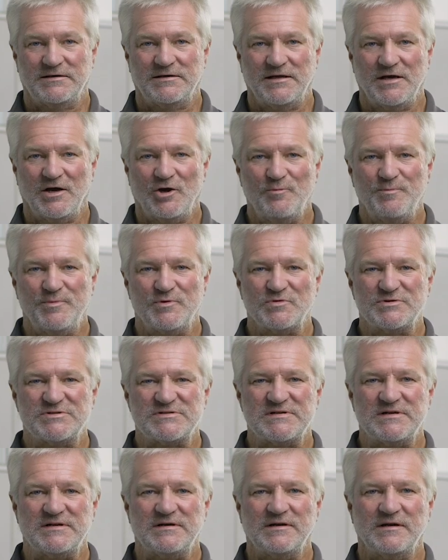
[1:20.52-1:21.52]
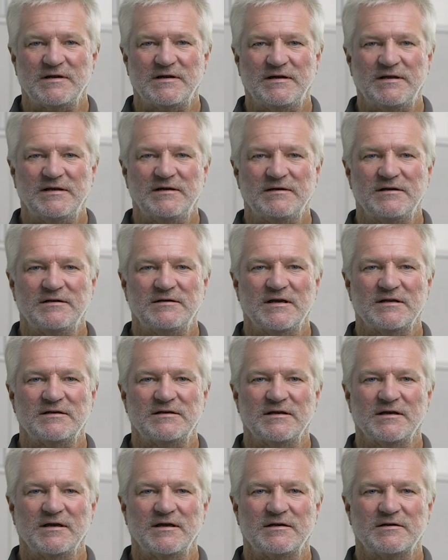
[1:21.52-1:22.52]
The main benefits are
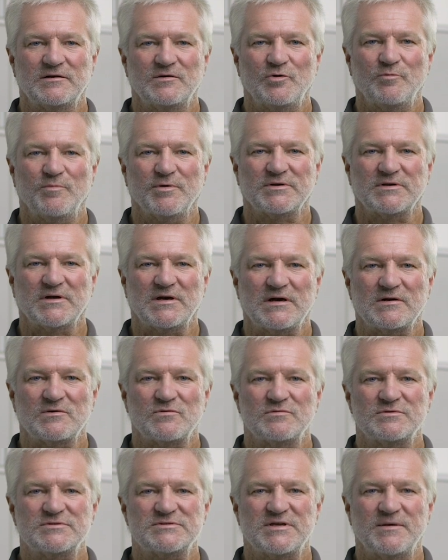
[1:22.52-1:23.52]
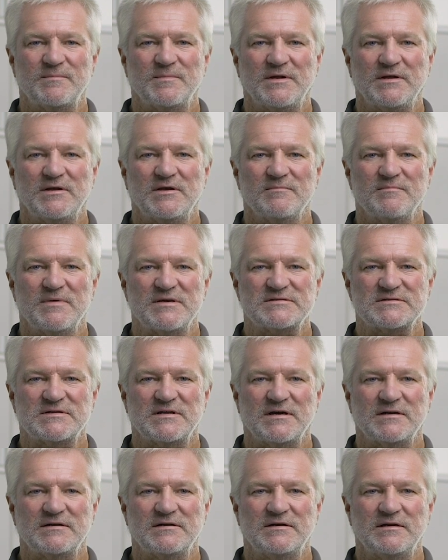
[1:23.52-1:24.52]
due to the direct transfer of all
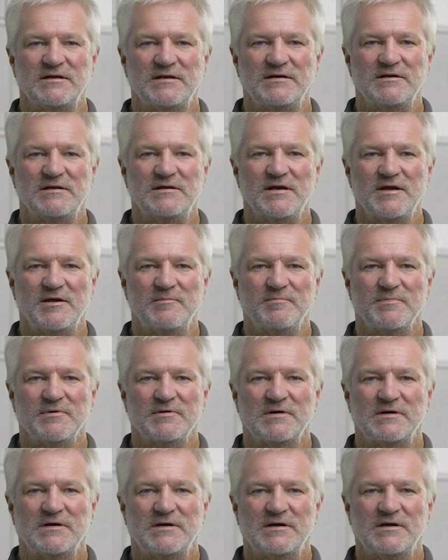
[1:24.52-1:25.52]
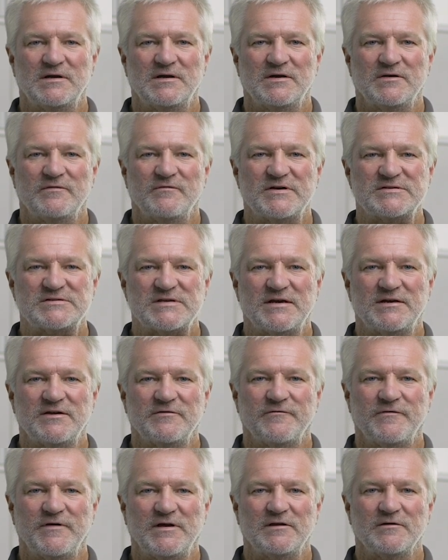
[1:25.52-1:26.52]
measuring data to the app. This
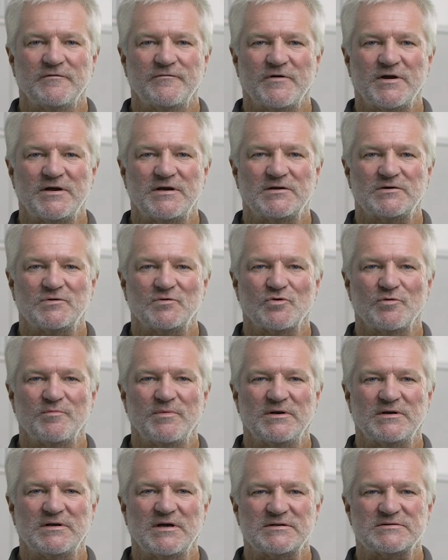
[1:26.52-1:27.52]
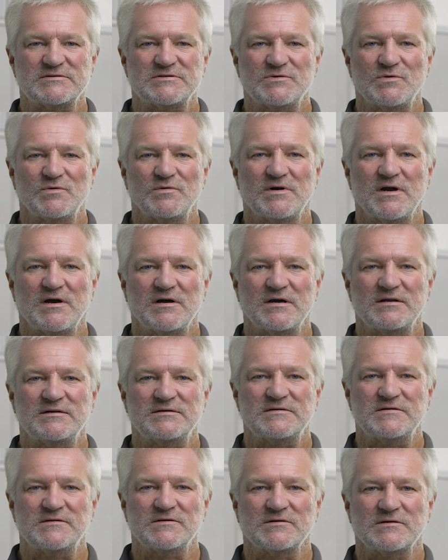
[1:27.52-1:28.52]
guarantees error-free records
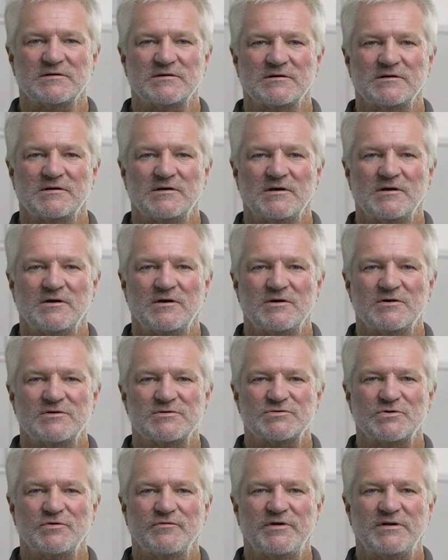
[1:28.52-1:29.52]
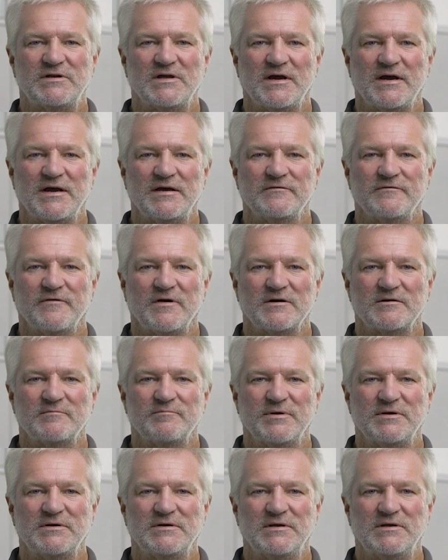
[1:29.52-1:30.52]
and allows you to operate the
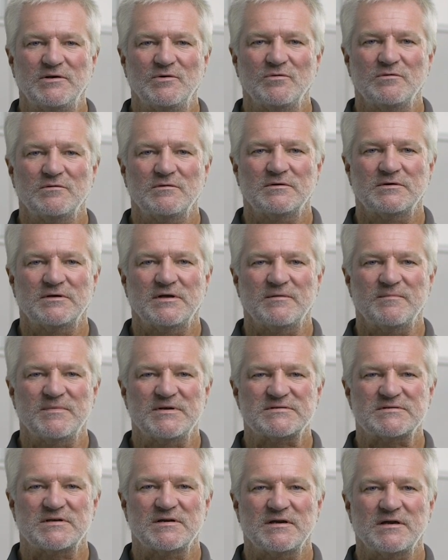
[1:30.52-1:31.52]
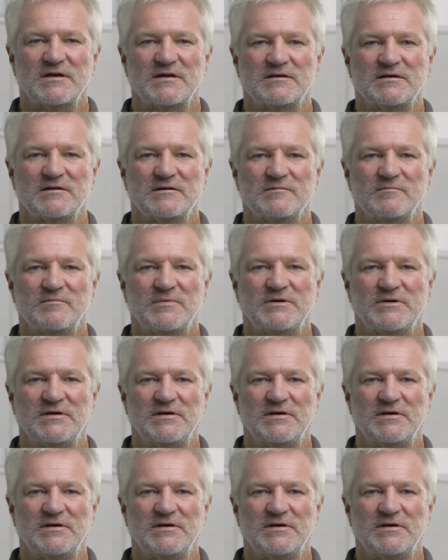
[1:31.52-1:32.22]
measuring tools easily using the app.